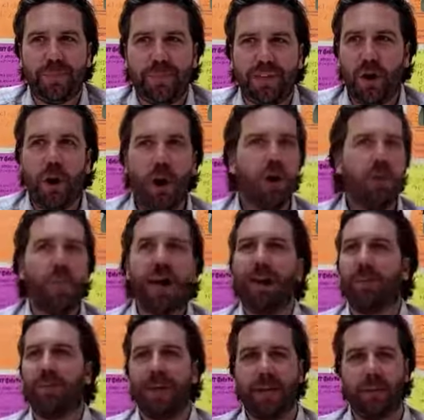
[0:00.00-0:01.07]
all
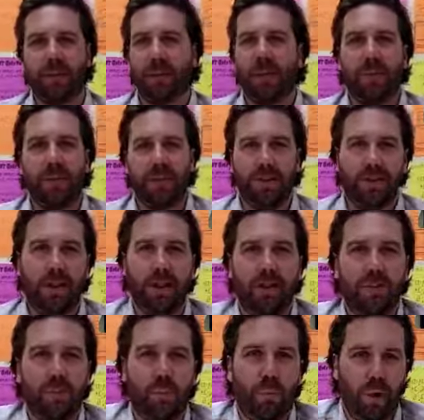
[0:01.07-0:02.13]
around Playa del Carmen
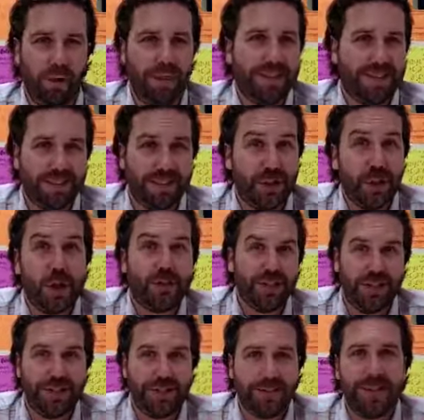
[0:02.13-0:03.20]
are these
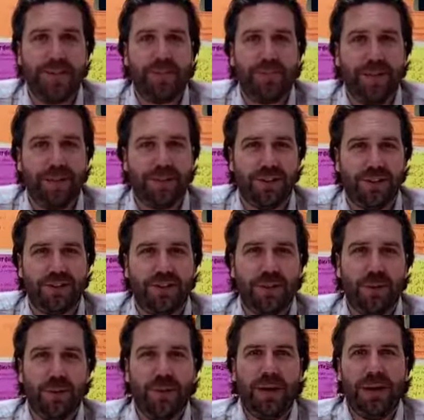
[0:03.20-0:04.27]
cenotes that you've mentioned.
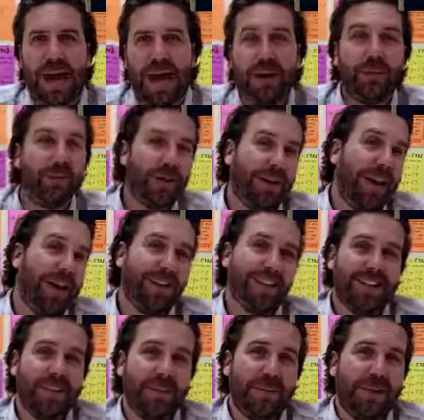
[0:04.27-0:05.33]
So we're kind of
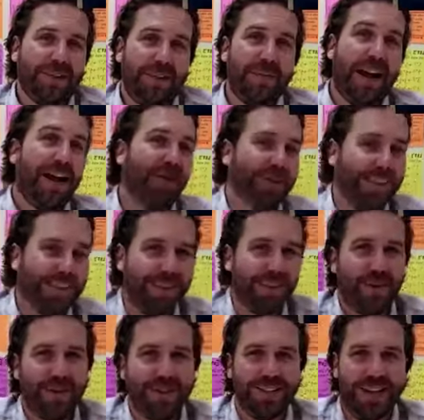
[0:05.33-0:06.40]
talking about stuff outside the
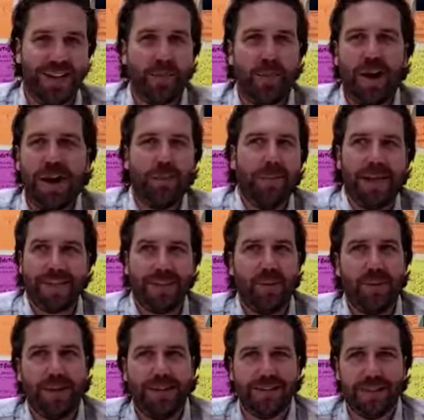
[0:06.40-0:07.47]
course now, and why Mexico,
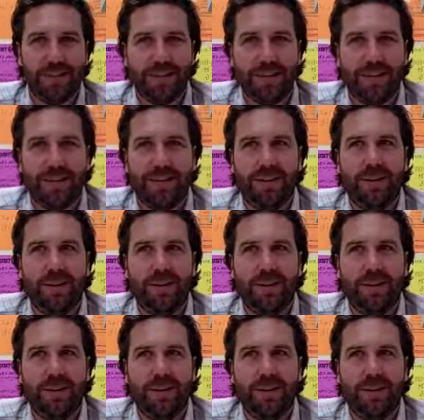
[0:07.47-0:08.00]
why it's so fun.